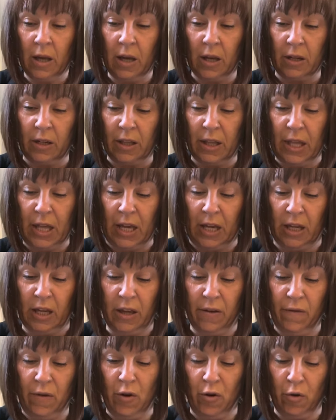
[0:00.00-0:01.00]
And I think
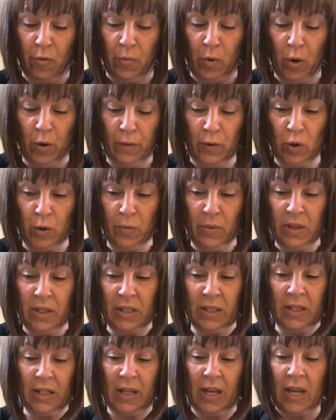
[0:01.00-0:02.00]
if you remove some of the
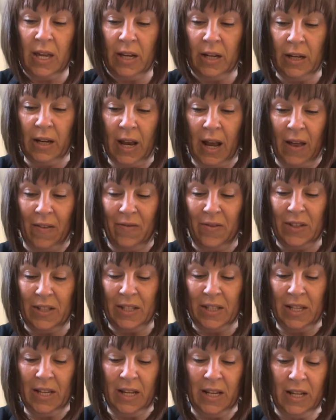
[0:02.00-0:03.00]
skin and the
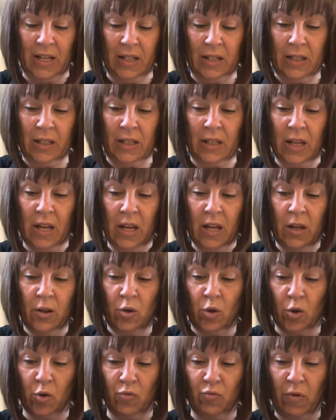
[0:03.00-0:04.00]
seeds,
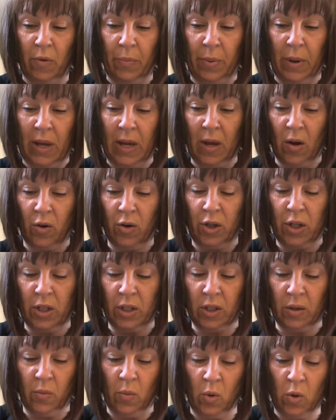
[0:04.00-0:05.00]
doesn't repeat on you
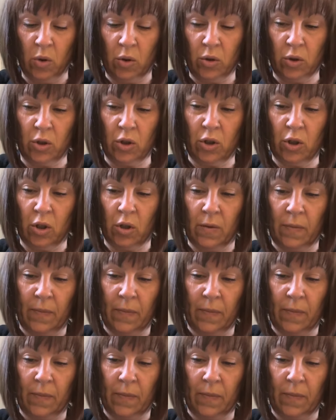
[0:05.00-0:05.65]
so much.